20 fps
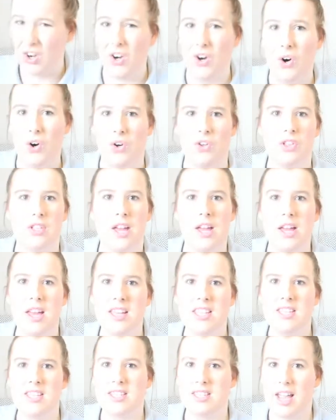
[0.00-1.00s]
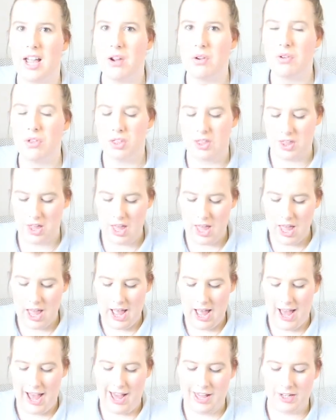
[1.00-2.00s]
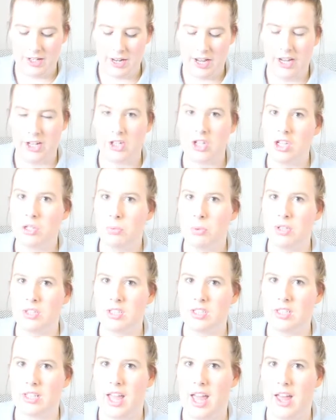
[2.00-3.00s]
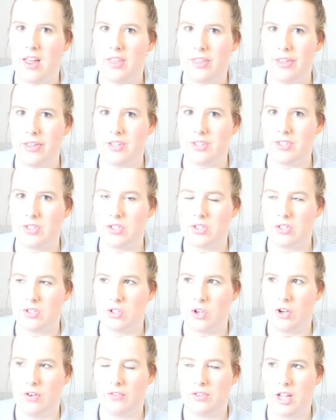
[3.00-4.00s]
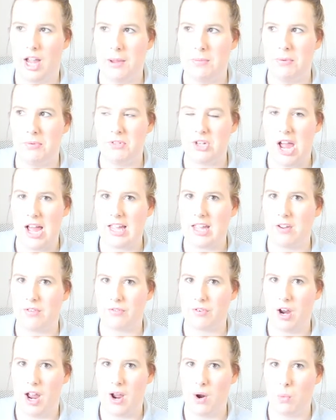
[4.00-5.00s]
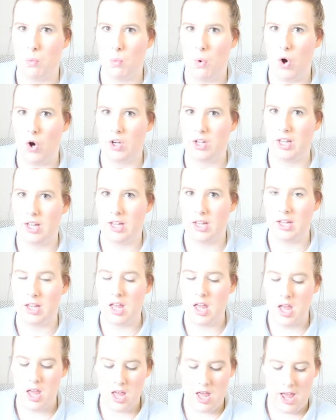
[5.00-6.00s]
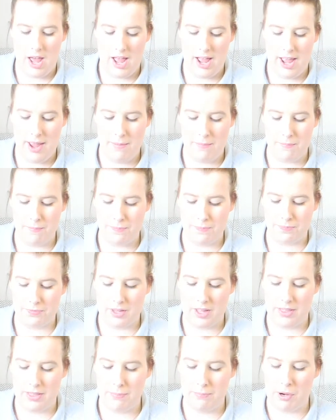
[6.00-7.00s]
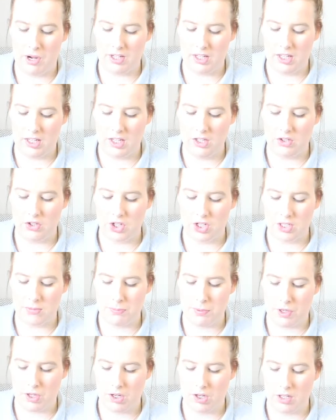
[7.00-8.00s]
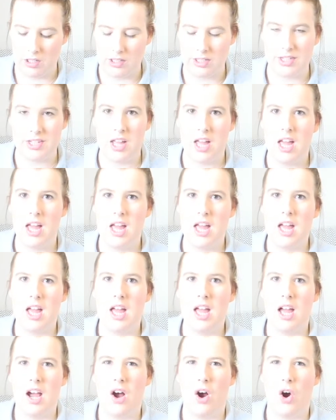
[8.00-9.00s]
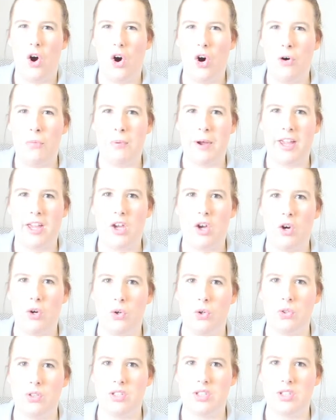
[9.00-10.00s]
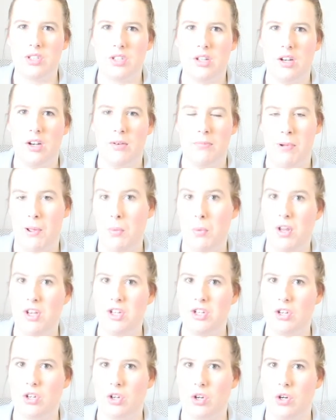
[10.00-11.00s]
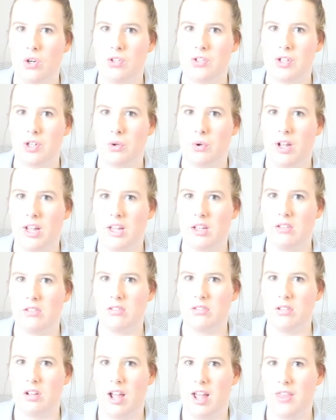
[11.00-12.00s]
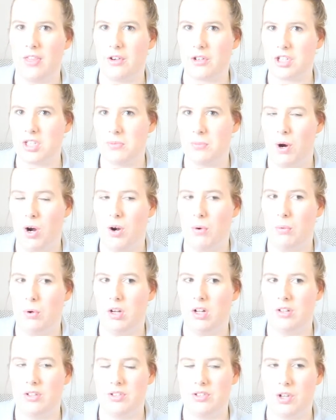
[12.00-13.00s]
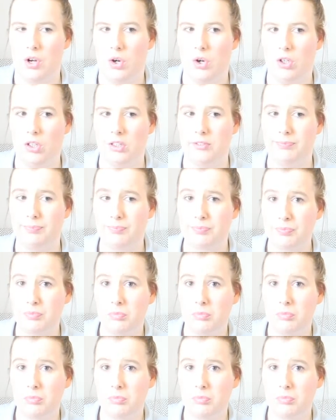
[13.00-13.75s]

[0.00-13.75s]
called South, and I just wanted to get this sort of type of jacket for out walking in the buggy, just because all my coats, my winter coats, are quite either smart ones or